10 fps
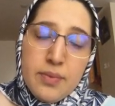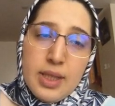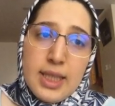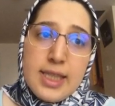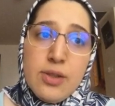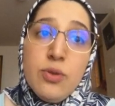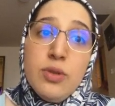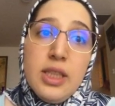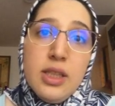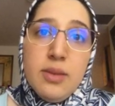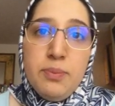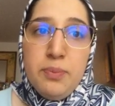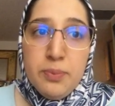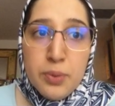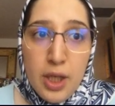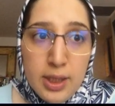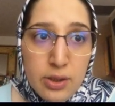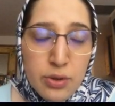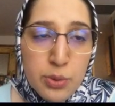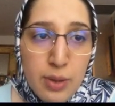So prior
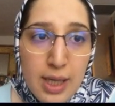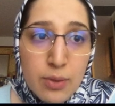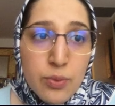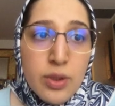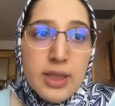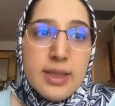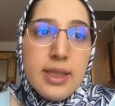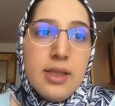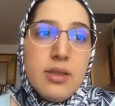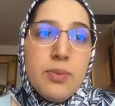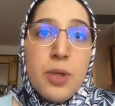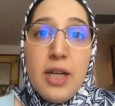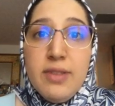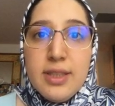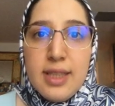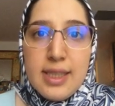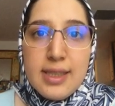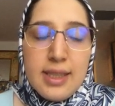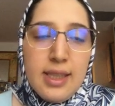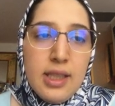to our work, the private
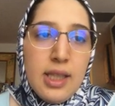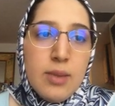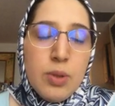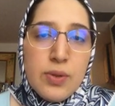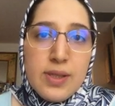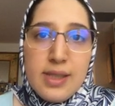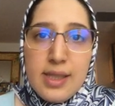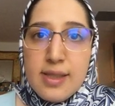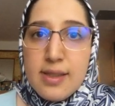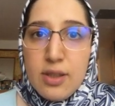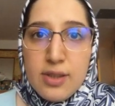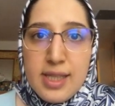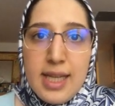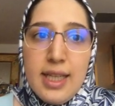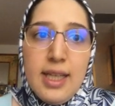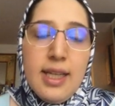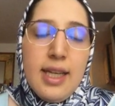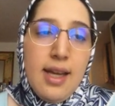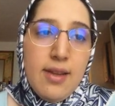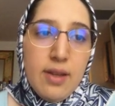testing in both the statistical setting
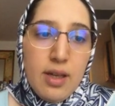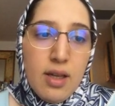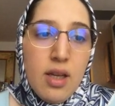and the